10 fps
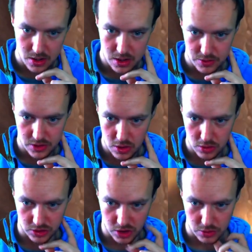Can't
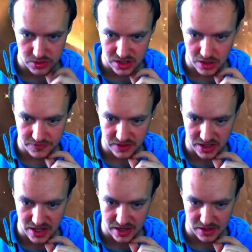go stealthed
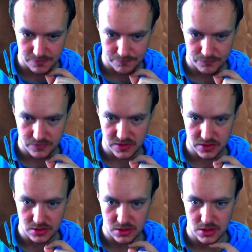again.
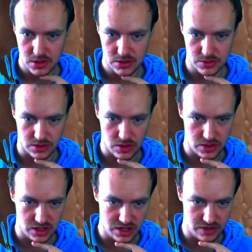So we kind of
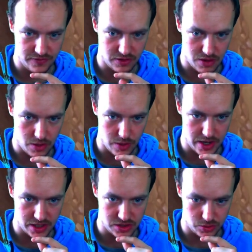need to figure out a way
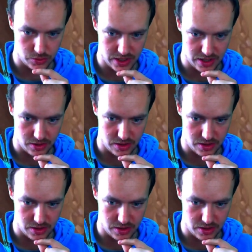to hit